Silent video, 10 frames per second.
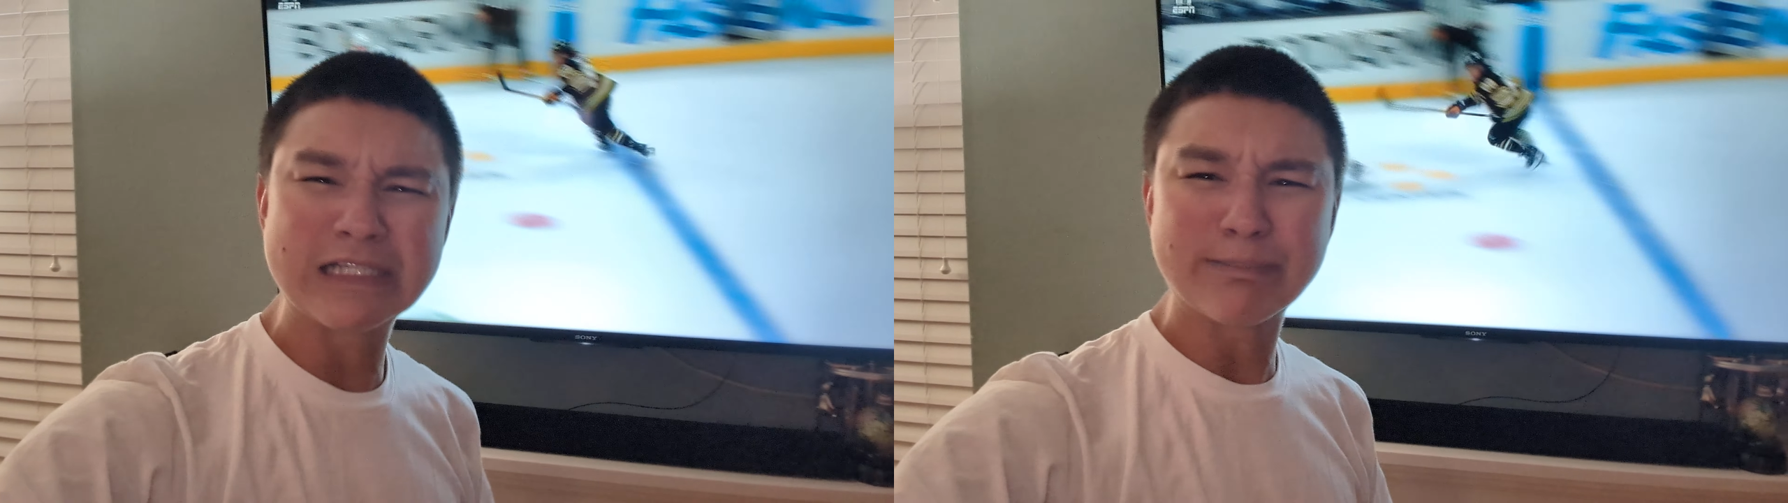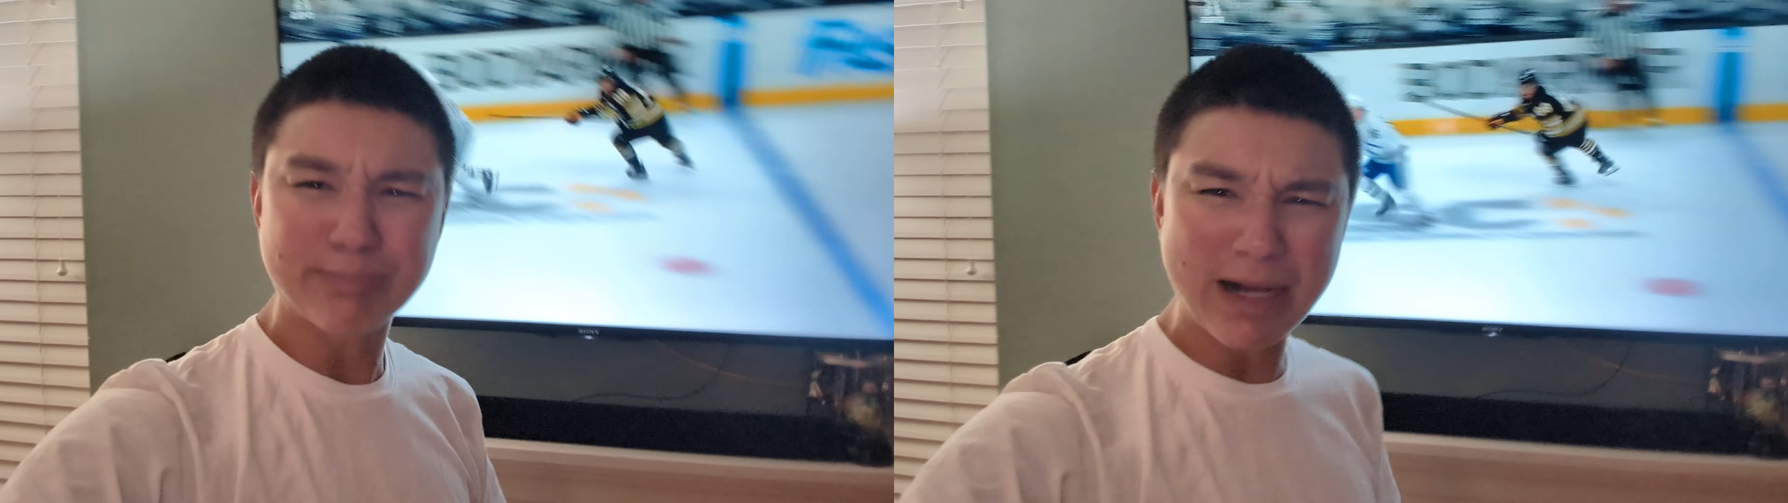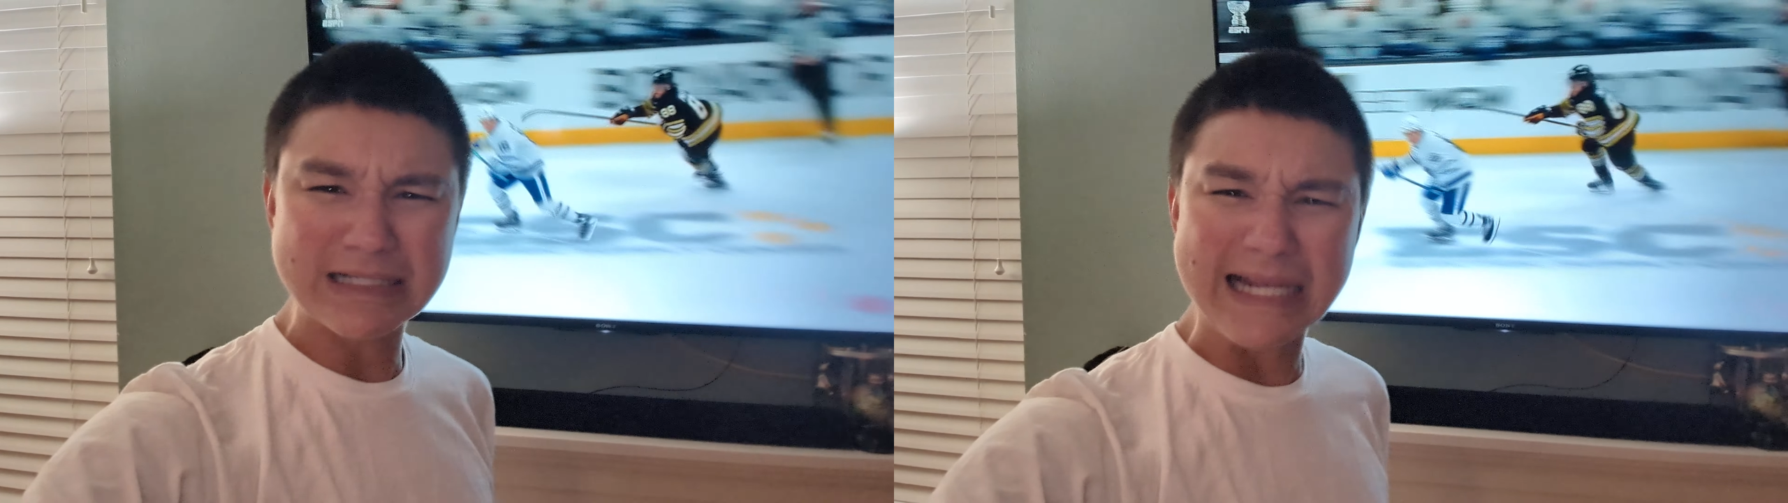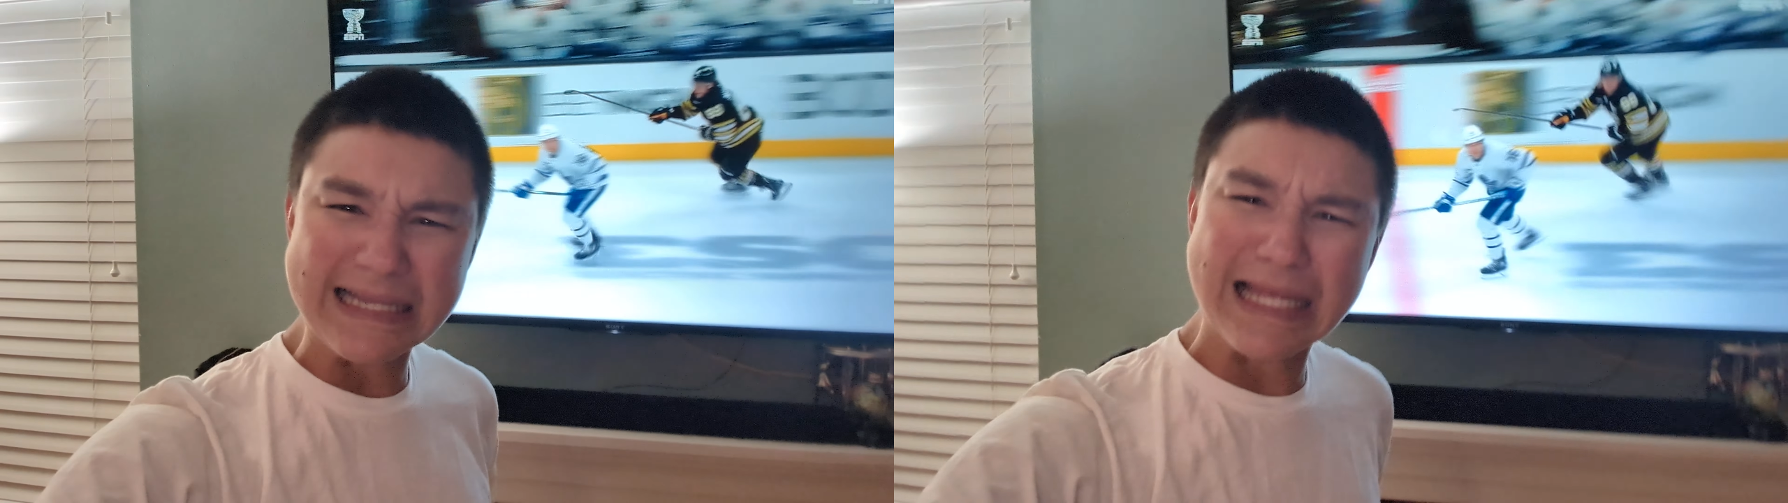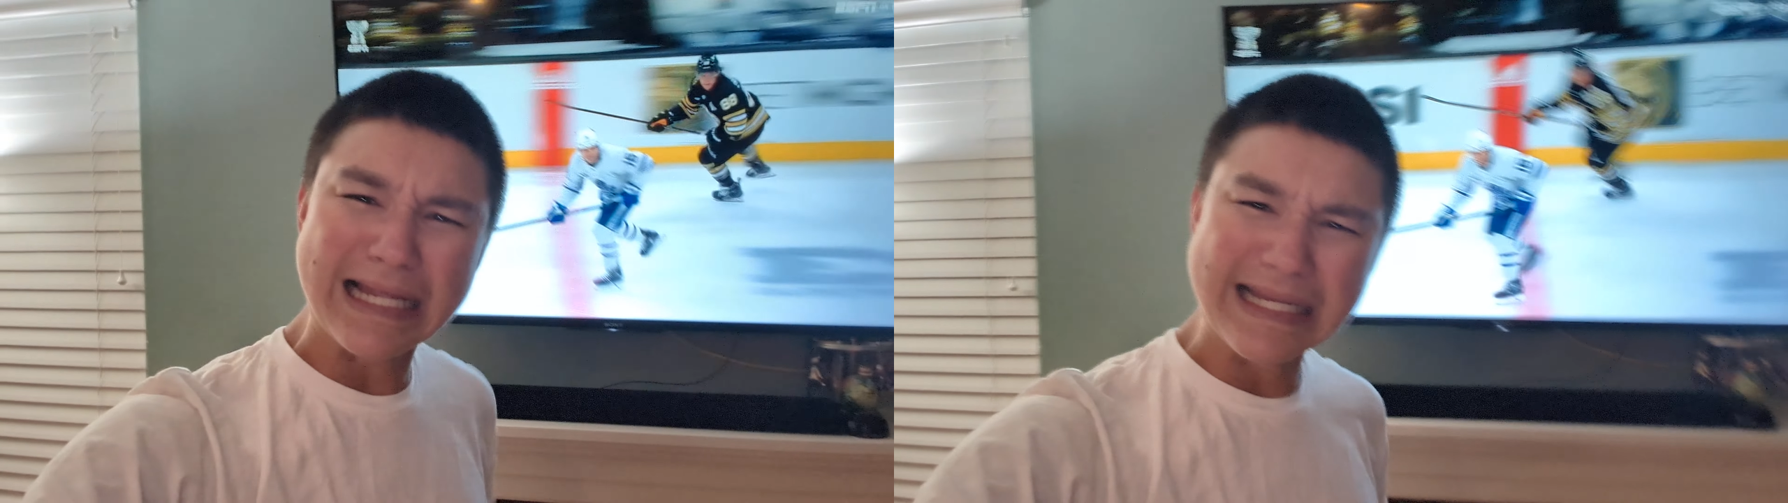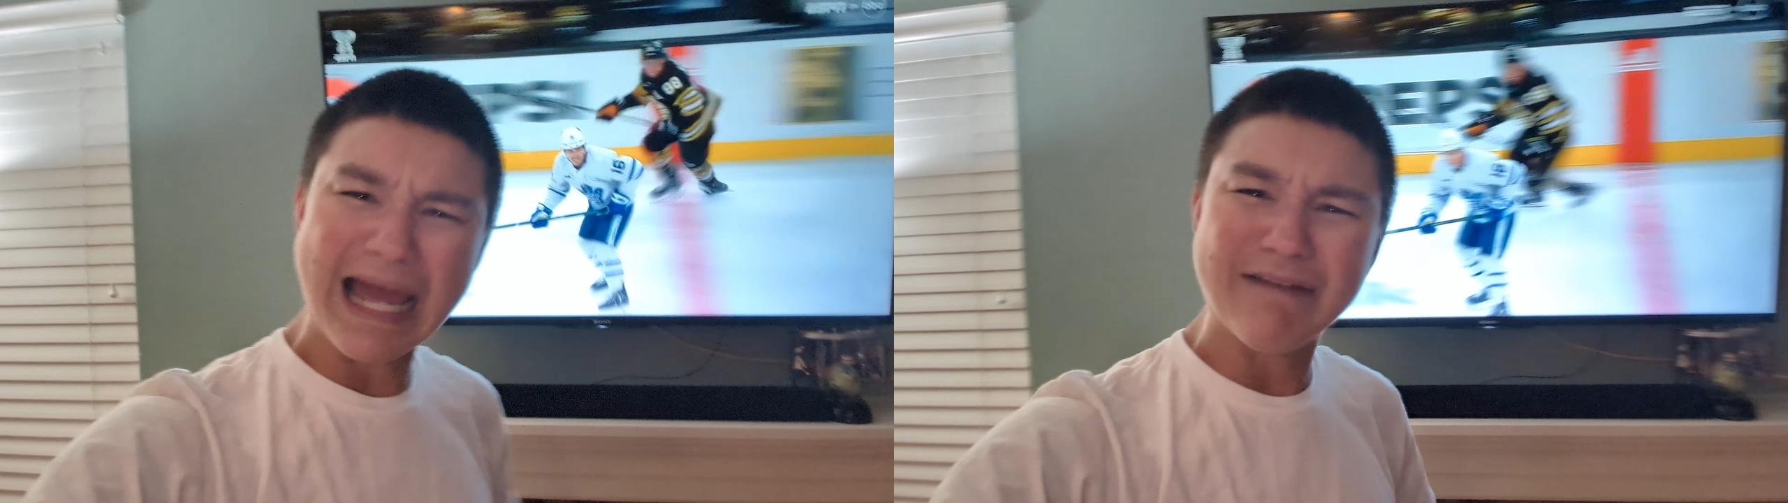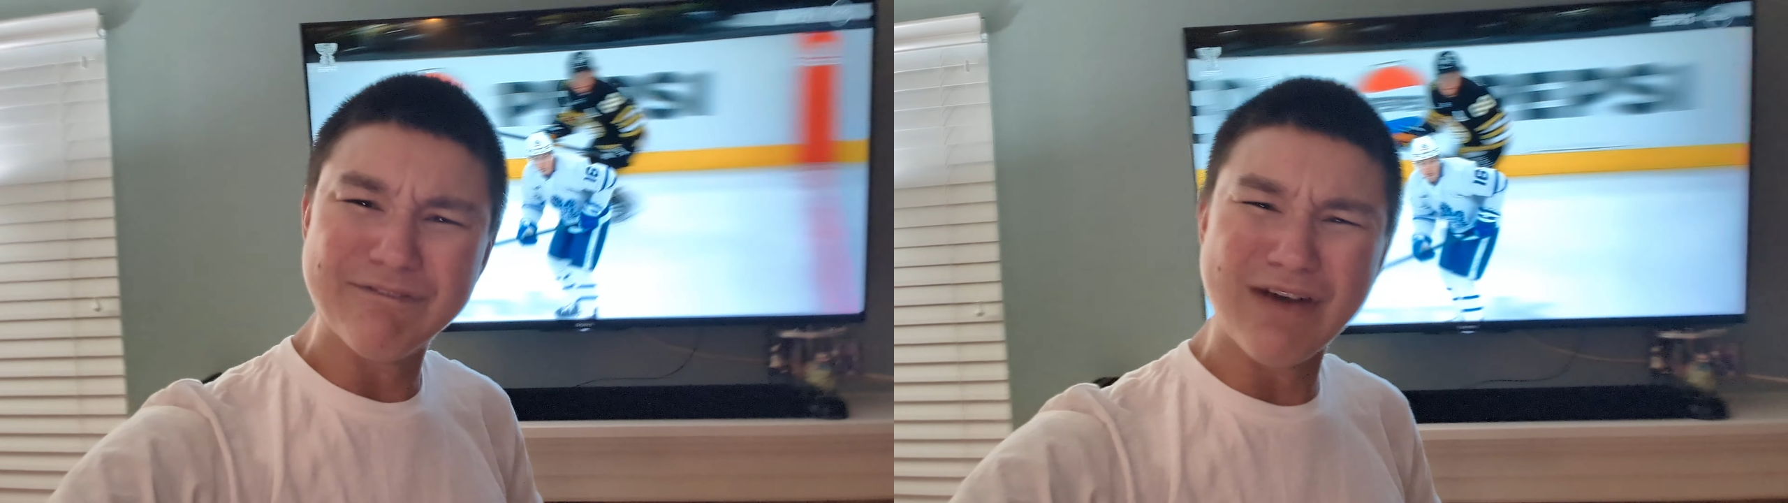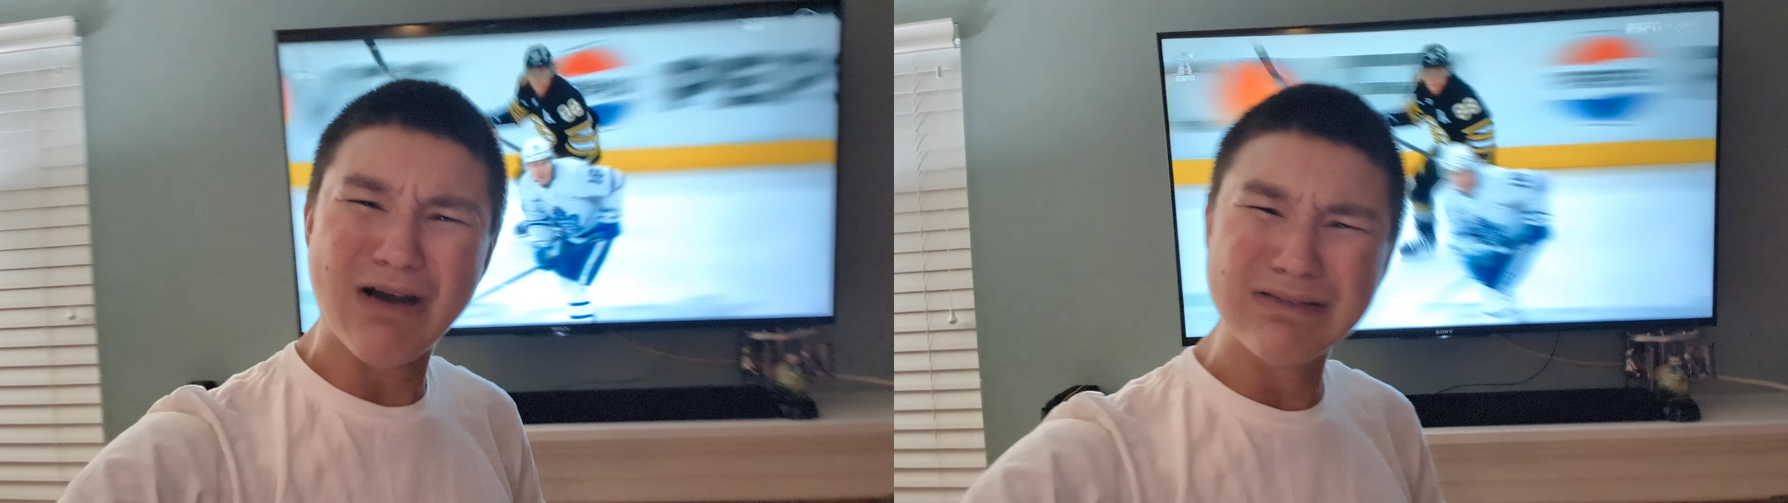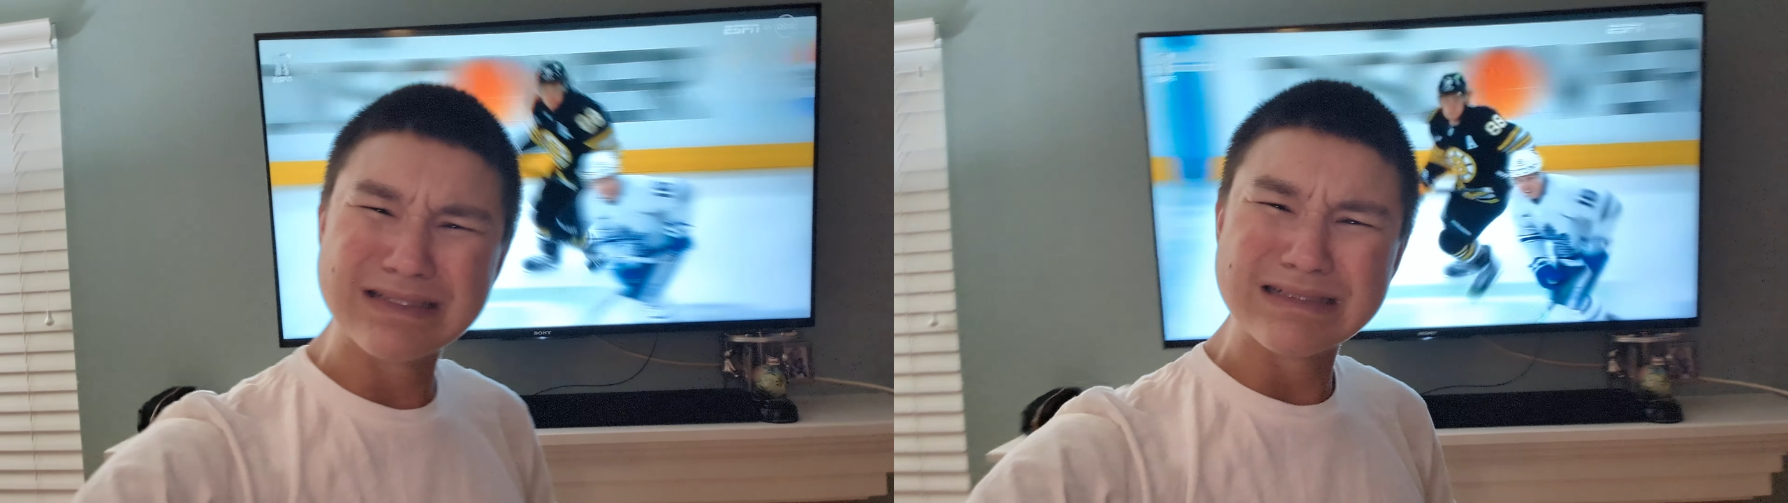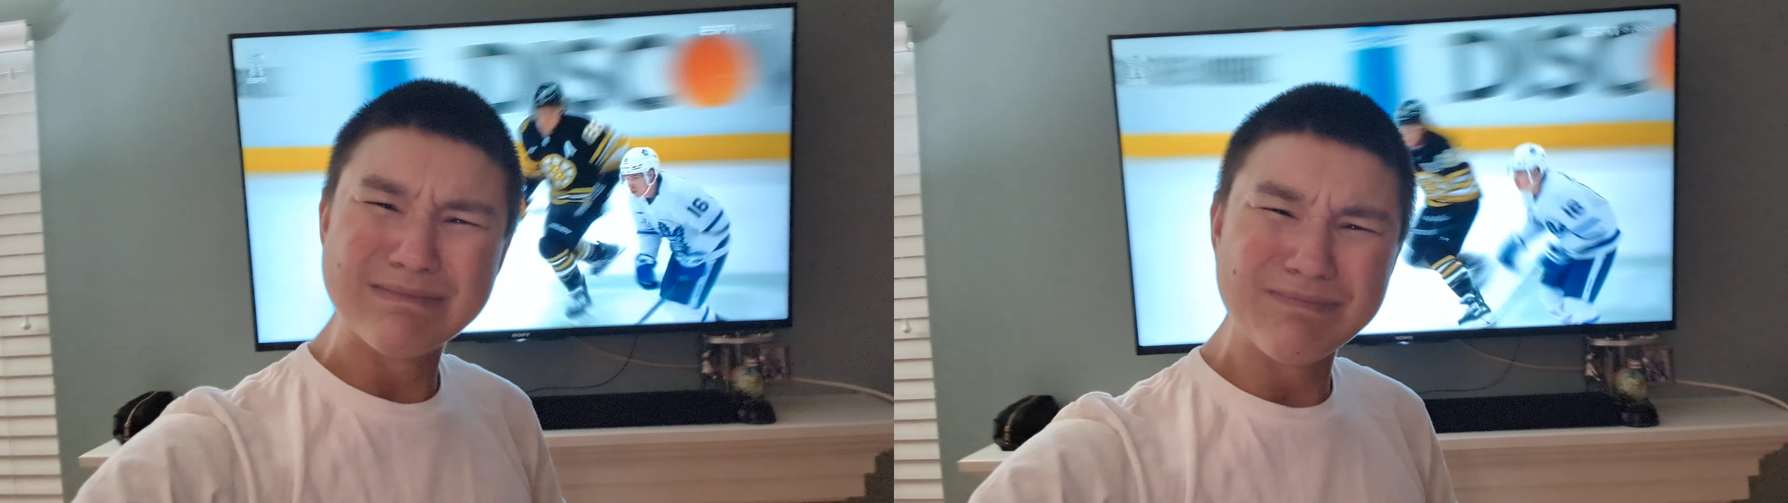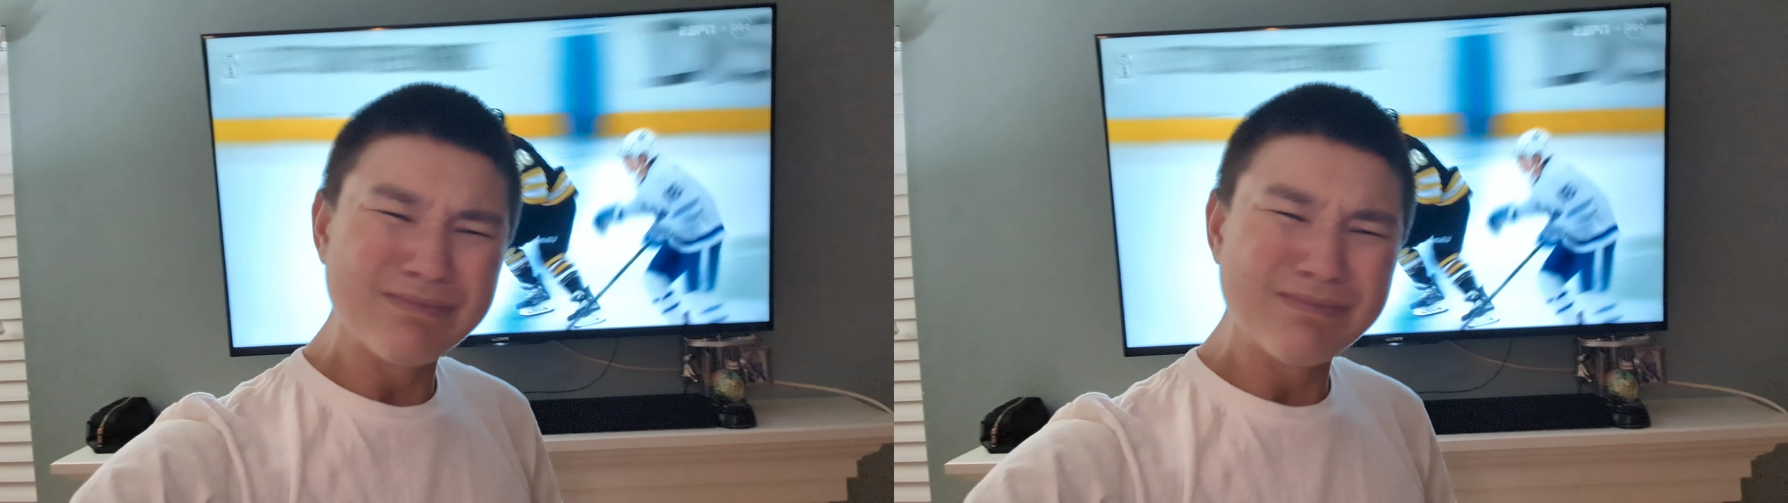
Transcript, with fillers: depressing thing again, folks.